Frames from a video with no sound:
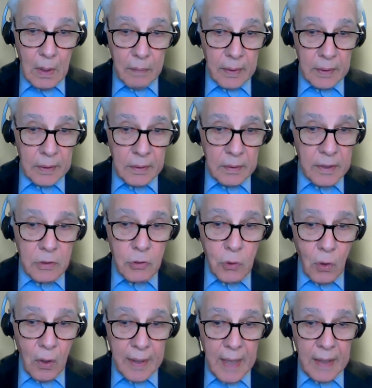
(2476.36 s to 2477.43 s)
They didn't
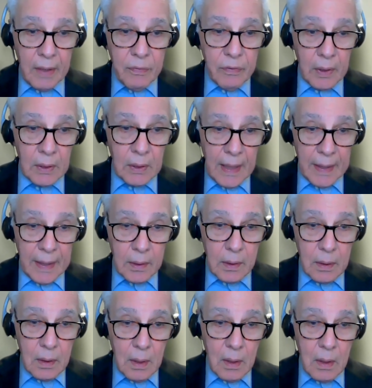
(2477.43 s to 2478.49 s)
enjoy anything like
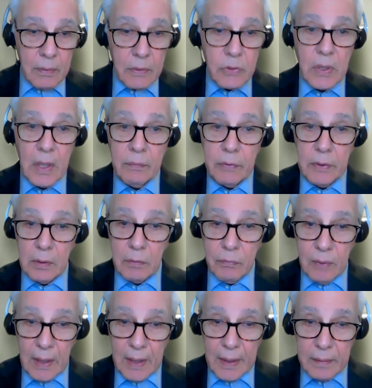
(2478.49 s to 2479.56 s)
the safety of
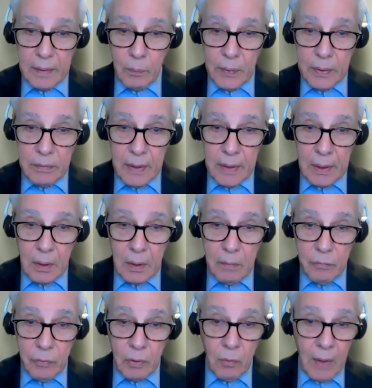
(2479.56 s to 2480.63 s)
flight that we take
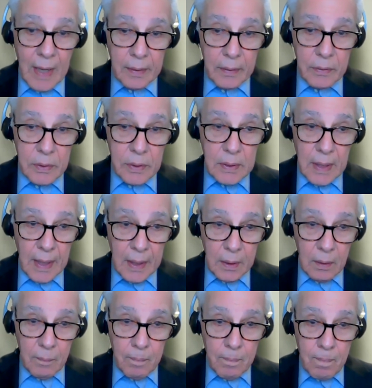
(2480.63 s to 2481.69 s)
for granted today.
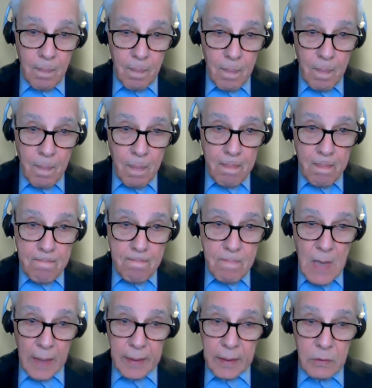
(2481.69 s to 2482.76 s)

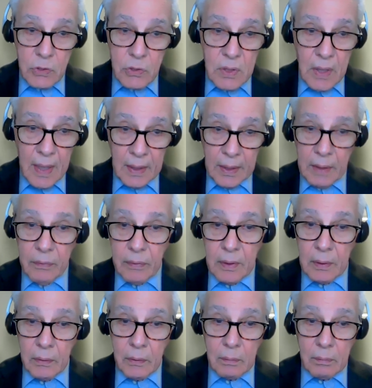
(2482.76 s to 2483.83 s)
I didn't say
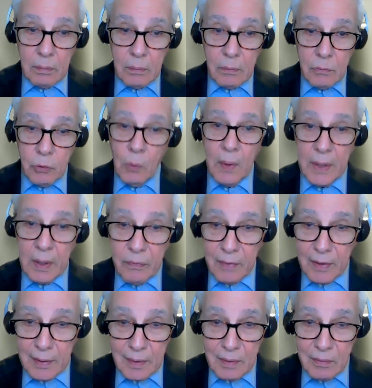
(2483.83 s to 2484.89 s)
anything or do
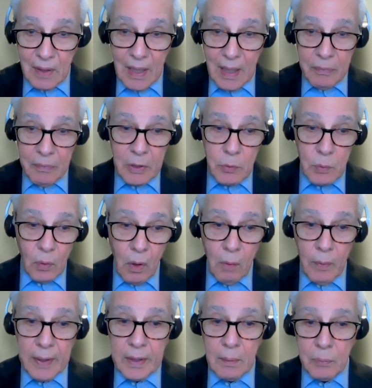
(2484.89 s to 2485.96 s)
anything at the time. Things were
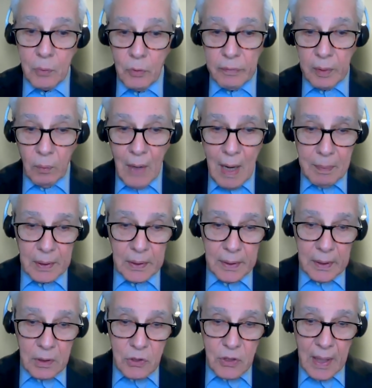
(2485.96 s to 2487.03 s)
already improving
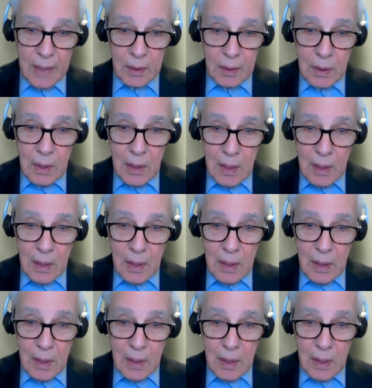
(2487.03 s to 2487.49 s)
rapidly in China.